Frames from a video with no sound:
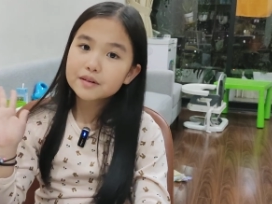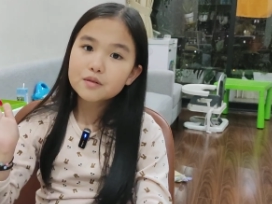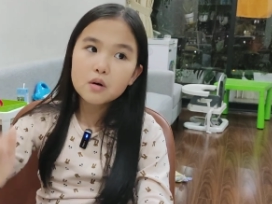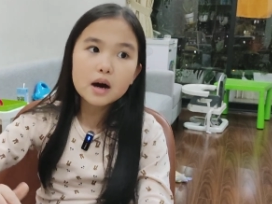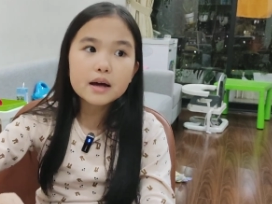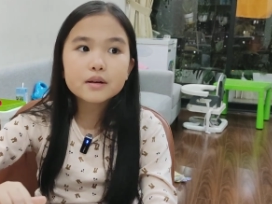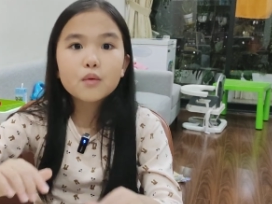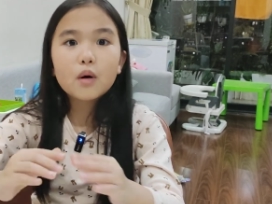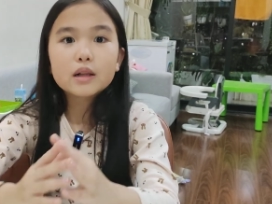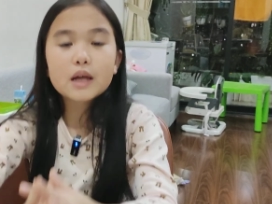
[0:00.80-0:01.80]

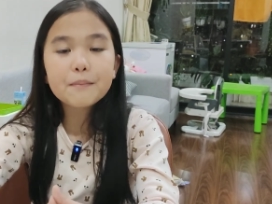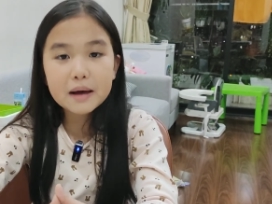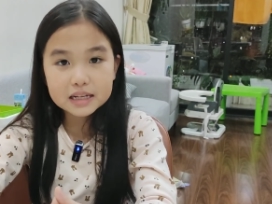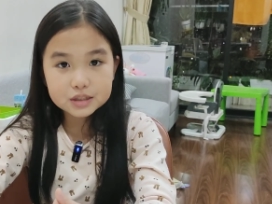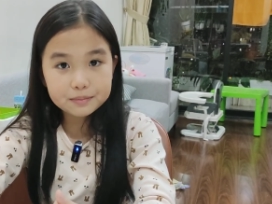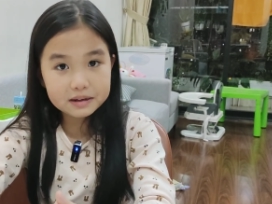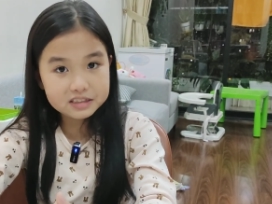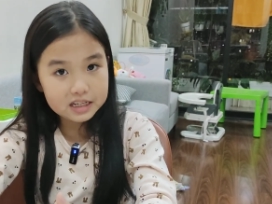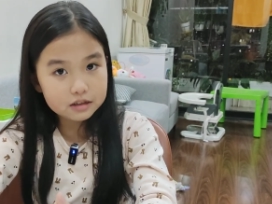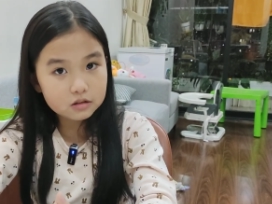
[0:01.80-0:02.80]
everyone, welcome back to my
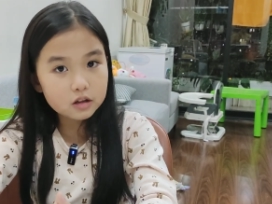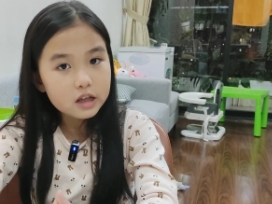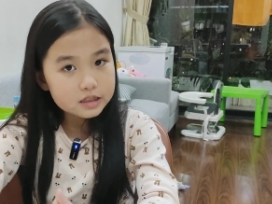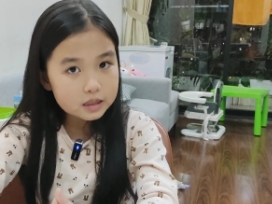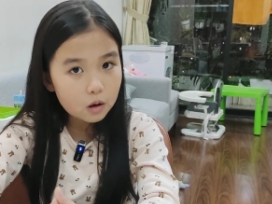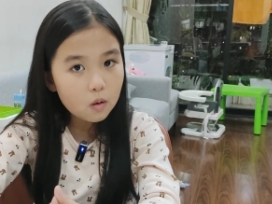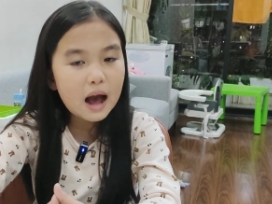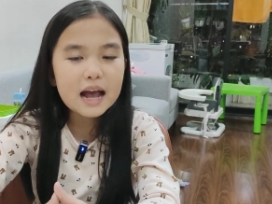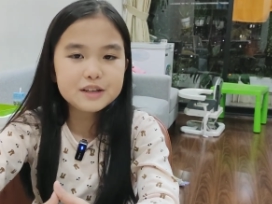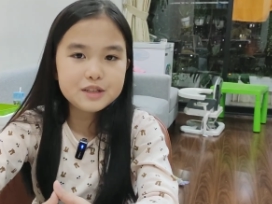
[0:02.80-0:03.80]
channel. So
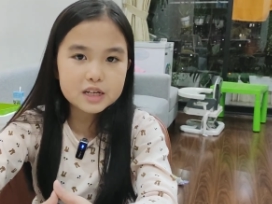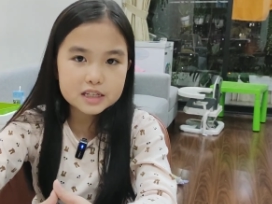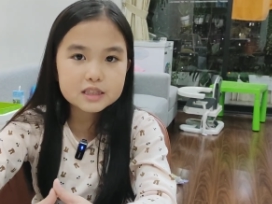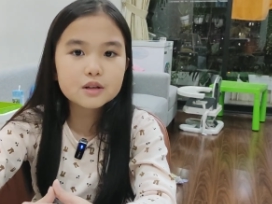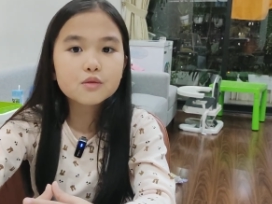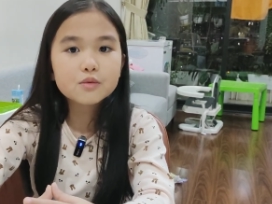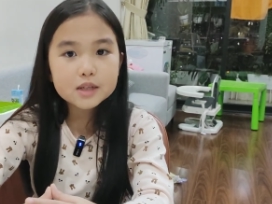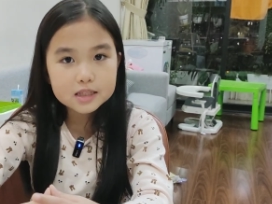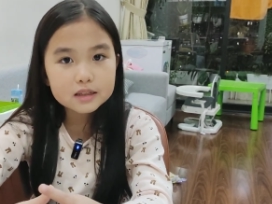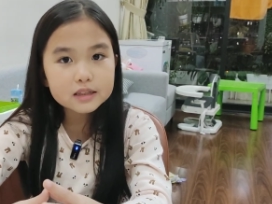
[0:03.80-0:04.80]
I just
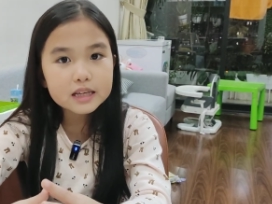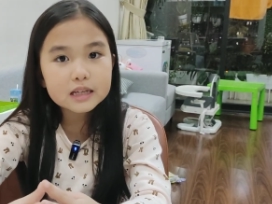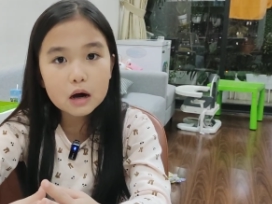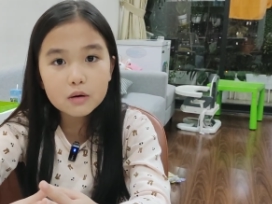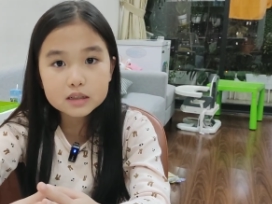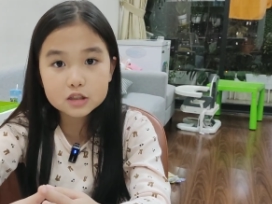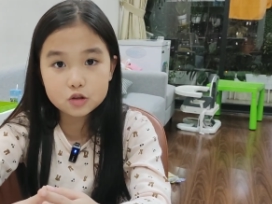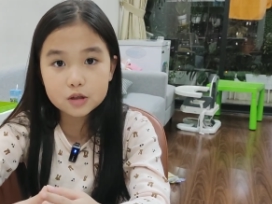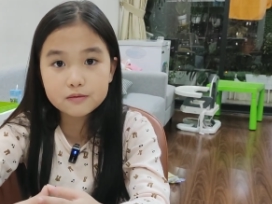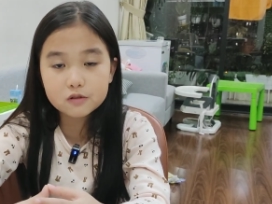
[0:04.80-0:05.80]
recently go on a
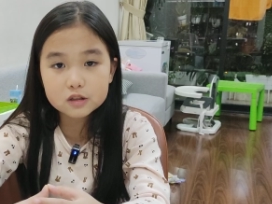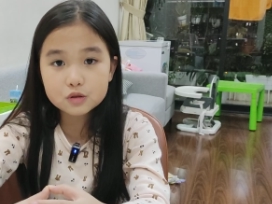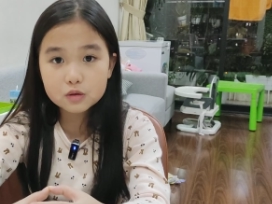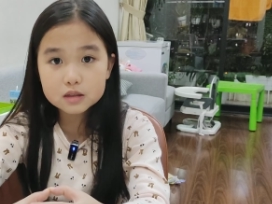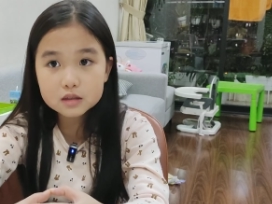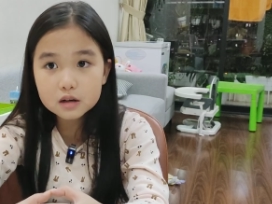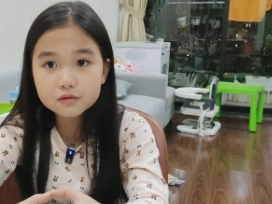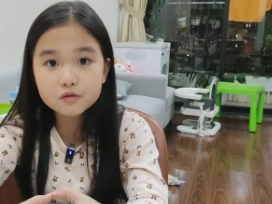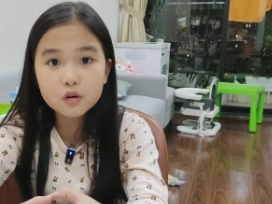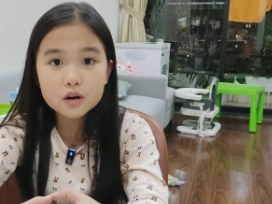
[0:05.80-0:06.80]
trip for
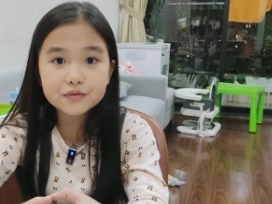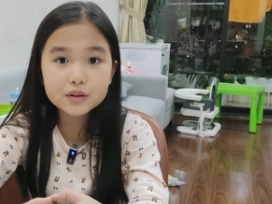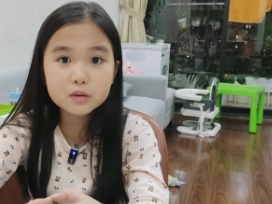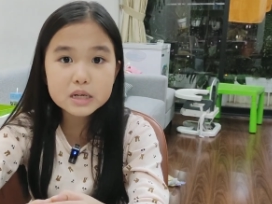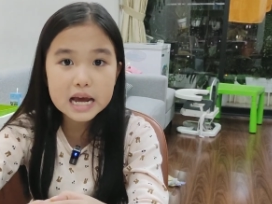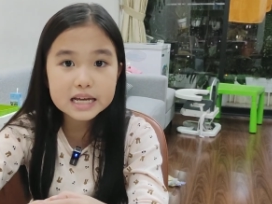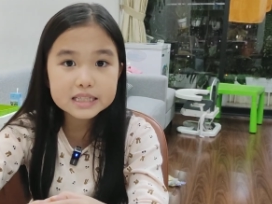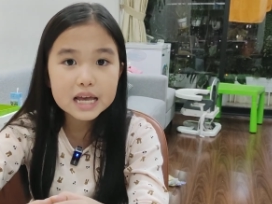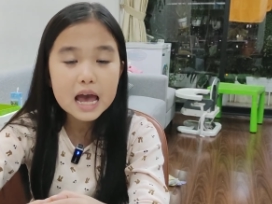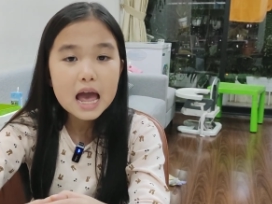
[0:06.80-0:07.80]
Xuân for a few
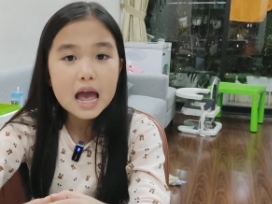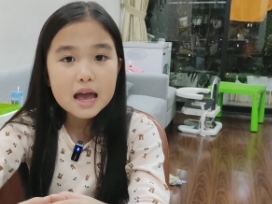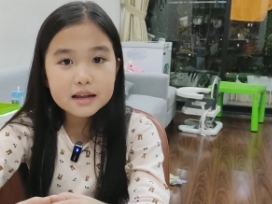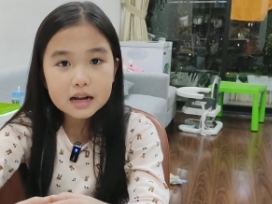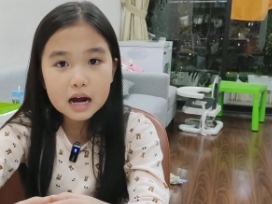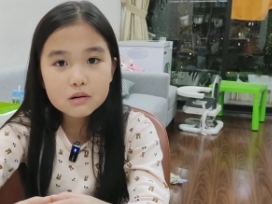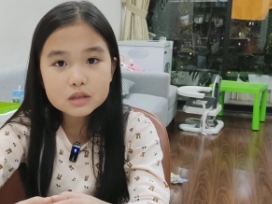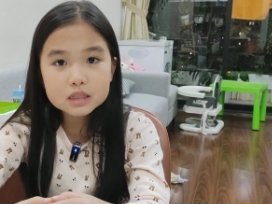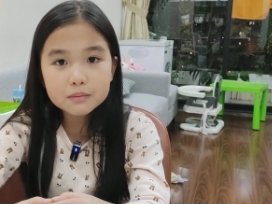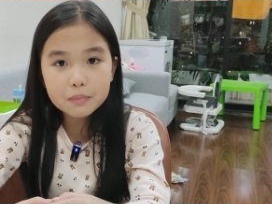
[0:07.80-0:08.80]
days and I
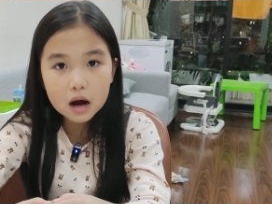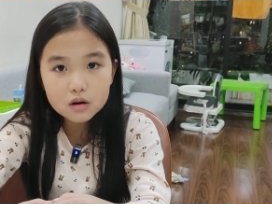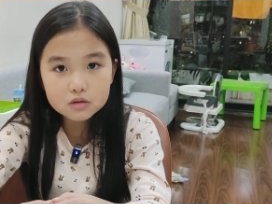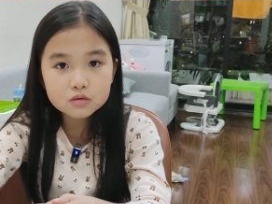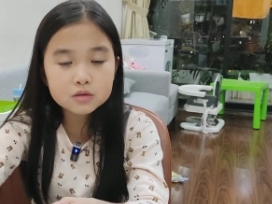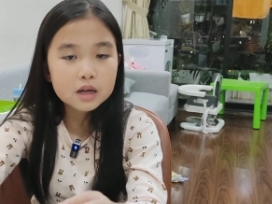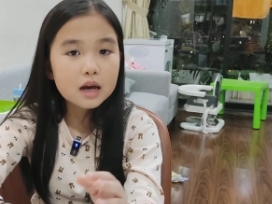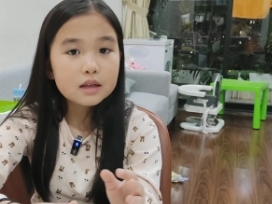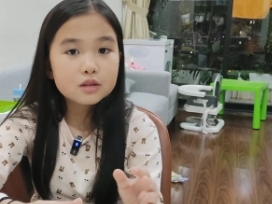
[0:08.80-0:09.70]
was supposed